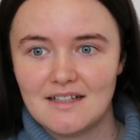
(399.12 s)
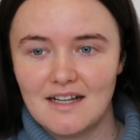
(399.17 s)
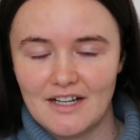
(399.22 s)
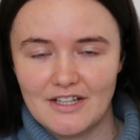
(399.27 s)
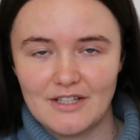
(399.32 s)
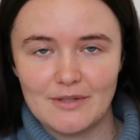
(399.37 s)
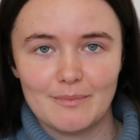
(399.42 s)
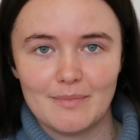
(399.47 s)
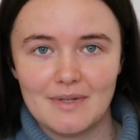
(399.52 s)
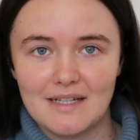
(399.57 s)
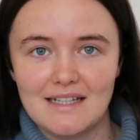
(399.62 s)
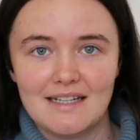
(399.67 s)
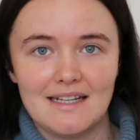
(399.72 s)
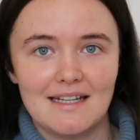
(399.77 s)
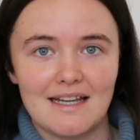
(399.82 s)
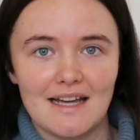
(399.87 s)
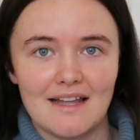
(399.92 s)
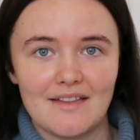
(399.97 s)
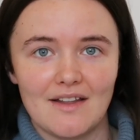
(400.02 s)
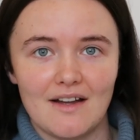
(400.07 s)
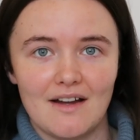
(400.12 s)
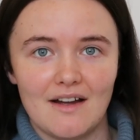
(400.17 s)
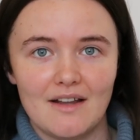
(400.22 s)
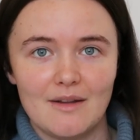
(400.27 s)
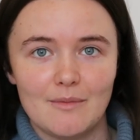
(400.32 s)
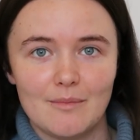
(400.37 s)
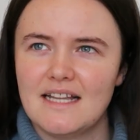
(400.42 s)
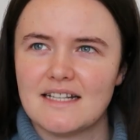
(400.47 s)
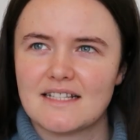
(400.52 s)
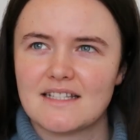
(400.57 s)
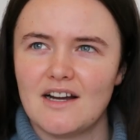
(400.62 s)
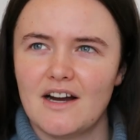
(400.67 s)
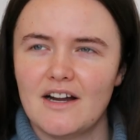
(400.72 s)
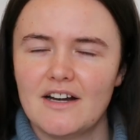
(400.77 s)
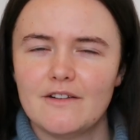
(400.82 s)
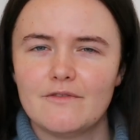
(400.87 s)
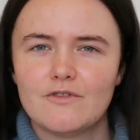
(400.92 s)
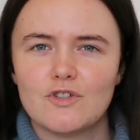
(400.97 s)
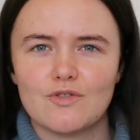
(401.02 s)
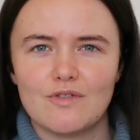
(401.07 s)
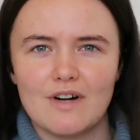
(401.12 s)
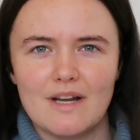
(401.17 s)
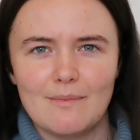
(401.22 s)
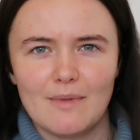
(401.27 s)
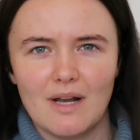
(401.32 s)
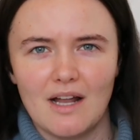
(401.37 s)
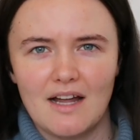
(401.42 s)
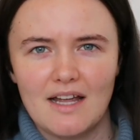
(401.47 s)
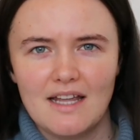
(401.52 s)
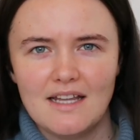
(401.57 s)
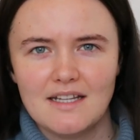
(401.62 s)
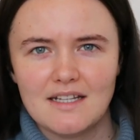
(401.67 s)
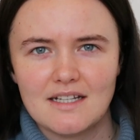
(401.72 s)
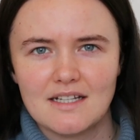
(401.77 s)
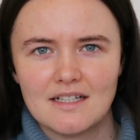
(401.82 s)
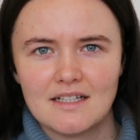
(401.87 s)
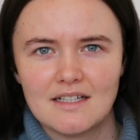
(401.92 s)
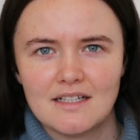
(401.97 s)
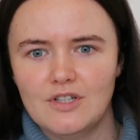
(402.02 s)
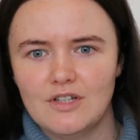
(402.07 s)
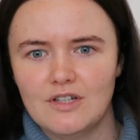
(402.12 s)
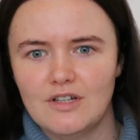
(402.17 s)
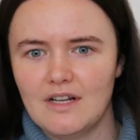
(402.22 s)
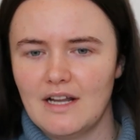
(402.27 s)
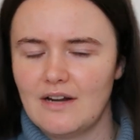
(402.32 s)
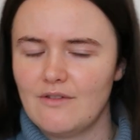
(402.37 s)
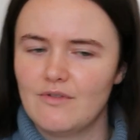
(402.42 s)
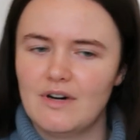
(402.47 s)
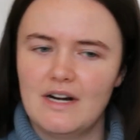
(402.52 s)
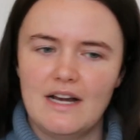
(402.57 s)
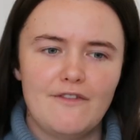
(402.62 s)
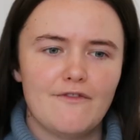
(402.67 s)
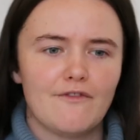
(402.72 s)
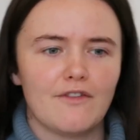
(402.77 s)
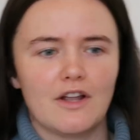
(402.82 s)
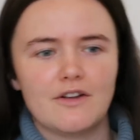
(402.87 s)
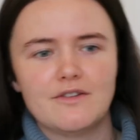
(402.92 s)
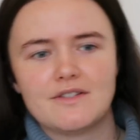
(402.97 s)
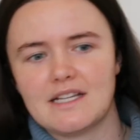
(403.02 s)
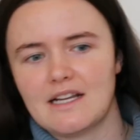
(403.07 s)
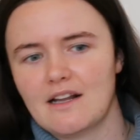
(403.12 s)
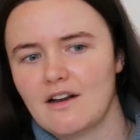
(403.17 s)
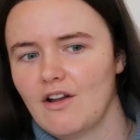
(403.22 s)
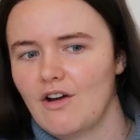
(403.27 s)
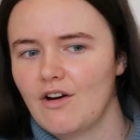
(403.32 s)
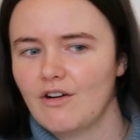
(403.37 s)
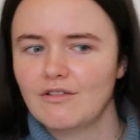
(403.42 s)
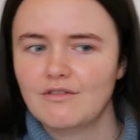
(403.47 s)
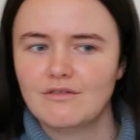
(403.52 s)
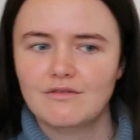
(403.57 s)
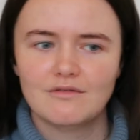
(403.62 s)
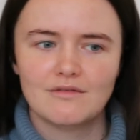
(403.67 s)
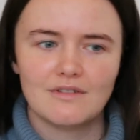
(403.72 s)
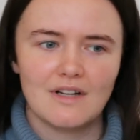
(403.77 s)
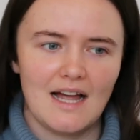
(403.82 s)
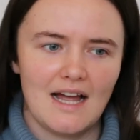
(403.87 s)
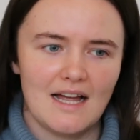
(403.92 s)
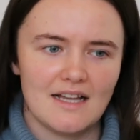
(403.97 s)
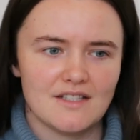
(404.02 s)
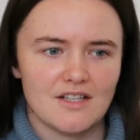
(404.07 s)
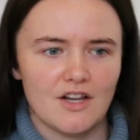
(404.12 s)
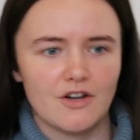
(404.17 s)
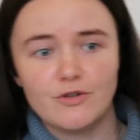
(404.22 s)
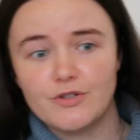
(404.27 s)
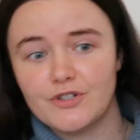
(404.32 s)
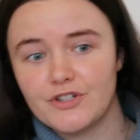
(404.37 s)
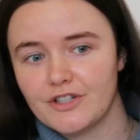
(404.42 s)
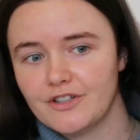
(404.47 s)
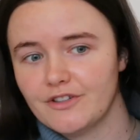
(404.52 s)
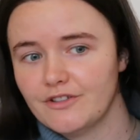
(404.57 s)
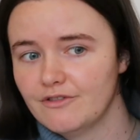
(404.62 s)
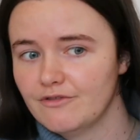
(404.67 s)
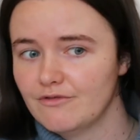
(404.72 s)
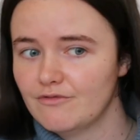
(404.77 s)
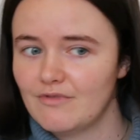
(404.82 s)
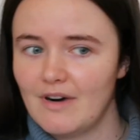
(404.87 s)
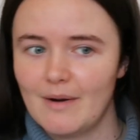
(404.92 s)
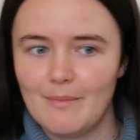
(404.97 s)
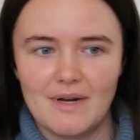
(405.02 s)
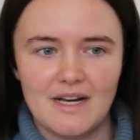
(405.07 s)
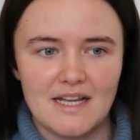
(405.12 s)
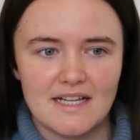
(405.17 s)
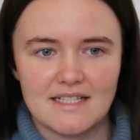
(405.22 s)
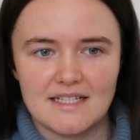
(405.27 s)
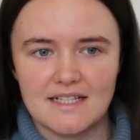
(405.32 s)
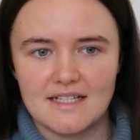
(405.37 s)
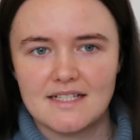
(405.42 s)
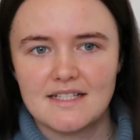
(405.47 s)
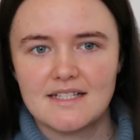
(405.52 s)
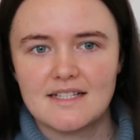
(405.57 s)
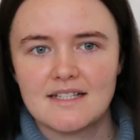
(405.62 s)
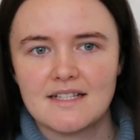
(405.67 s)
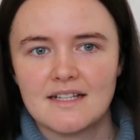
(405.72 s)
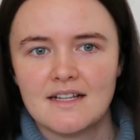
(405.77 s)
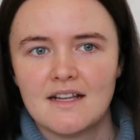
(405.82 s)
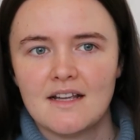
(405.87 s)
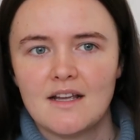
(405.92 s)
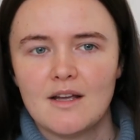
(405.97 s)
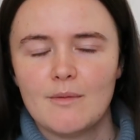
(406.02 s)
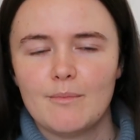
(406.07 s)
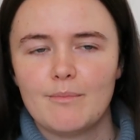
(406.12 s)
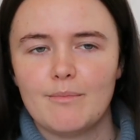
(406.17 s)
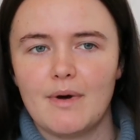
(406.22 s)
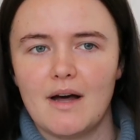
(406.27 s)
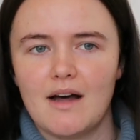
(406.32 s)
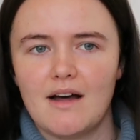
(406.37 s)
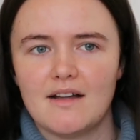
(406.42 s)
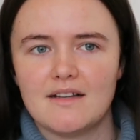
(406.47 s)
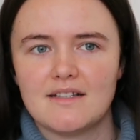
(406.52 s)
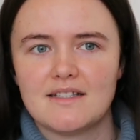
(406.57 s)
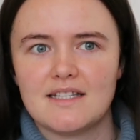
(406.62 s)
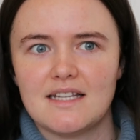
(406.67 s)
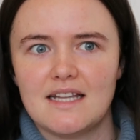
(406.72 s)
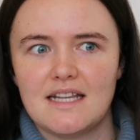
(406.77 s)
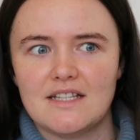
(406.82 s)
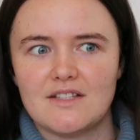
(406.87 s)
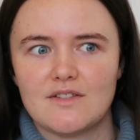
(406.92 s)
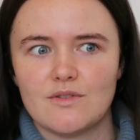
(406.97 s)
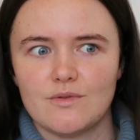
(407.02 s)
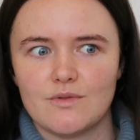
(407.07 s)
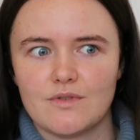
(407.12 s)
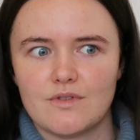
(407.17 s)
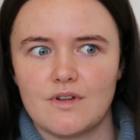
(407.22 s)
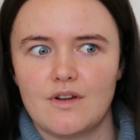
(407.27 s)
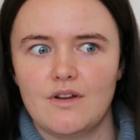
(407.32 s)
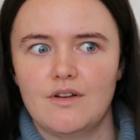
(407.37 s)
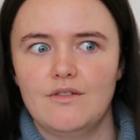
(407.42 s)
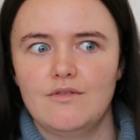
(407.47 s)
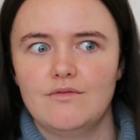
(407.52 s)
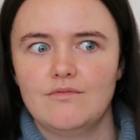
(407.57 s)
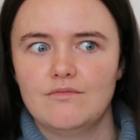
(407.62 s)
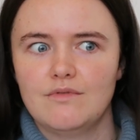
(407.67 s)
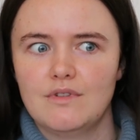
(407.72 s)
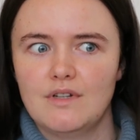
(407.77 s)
I completely get the hype. It's kind of dreamlike. You're like really floating along as Ocean reminisces, but it's also